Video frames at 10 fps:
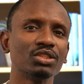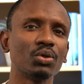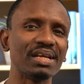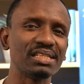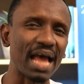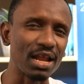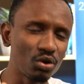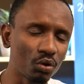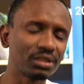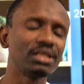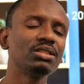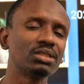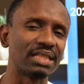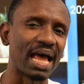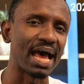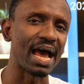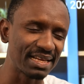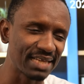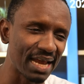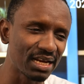So I looked into that.
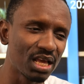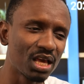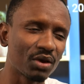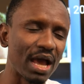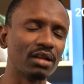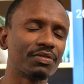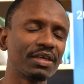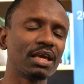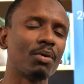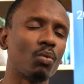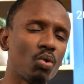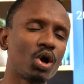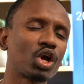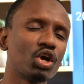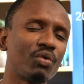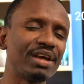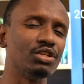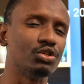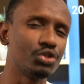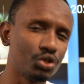I then kind of think about, what can I
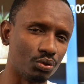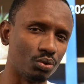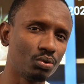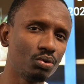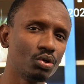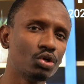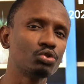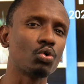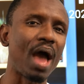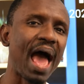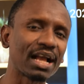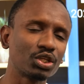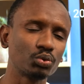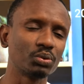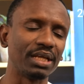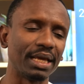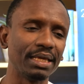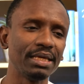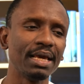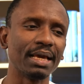do to
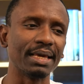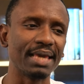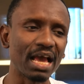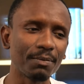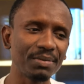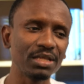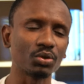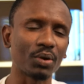actually get me